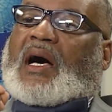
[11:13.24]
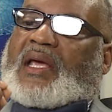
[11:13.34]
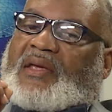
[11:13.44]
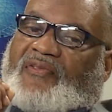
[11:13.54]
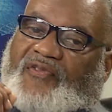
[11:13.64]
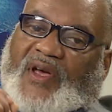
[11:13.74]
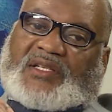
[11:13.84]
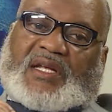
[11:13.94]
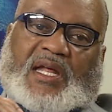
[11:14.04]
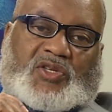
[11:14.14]

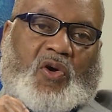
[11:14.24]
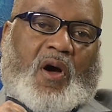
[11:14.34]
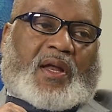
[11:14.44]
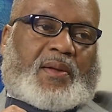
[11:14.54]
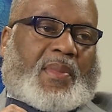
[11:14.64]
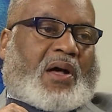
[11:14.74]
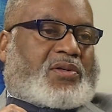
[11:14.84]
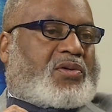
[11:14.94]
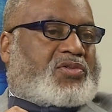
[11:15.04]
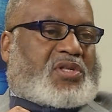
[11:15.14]
efficient at talking about
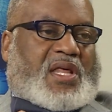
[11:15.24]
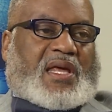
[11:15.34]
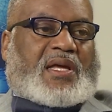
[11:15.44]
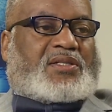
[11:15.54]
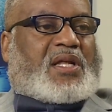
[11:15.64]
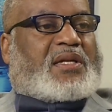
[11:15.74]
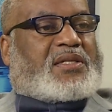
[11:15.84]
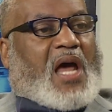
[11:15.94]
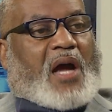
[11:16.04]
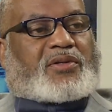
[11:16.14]
those things than
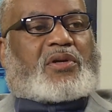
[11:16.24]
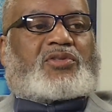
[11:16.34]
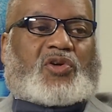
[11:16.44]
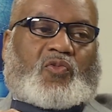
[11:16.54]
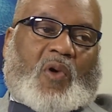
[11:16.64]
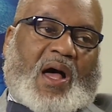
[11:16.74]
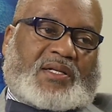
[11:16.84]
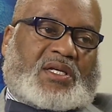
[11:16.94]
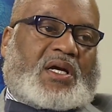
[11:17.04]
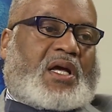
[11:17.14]
Dr.
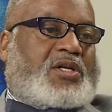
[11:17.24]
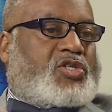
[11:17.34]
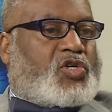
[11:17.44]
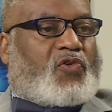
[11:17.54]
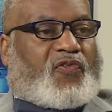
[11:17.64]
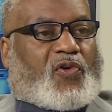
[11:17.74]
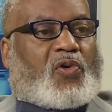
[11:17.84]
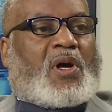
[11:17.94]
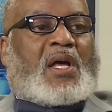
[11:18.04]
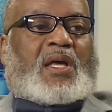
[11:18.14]
Jawanza Kunjufu.
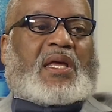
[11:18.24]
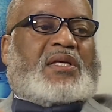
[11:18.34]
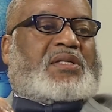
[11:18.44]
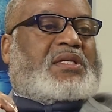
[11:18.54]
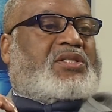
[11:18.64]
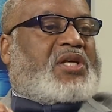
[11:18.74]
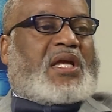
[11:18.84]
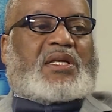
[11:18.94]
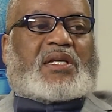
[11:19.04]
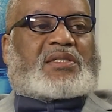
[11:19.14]
He's a
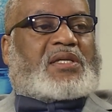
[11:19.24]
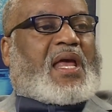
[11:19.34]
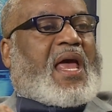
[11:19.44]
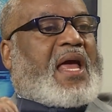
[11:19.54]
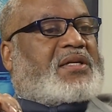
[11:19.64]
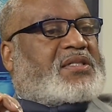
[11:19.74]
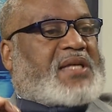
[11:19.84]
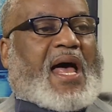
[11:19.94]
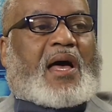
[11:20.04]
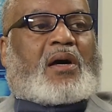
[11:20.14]
genius at
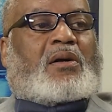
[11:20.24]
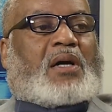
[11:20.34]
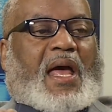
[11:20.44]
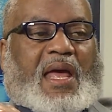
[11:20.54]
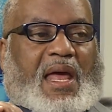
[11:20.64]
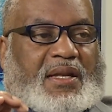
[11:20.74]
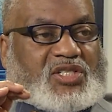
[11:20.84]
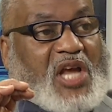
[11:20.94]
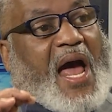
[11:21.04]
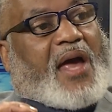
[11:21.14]
child
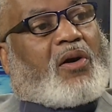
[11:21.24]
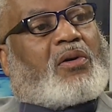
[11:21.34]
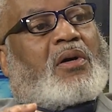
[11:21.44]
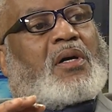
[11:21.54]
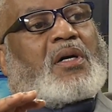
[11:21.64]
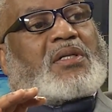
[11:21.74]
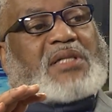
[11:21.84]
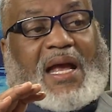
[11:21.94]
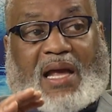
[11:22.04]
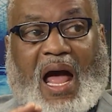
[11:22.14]

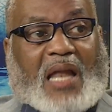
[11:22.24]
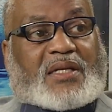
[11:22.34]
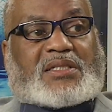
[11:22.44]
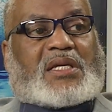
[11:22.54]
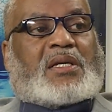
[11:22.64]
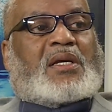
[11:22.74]
psychology,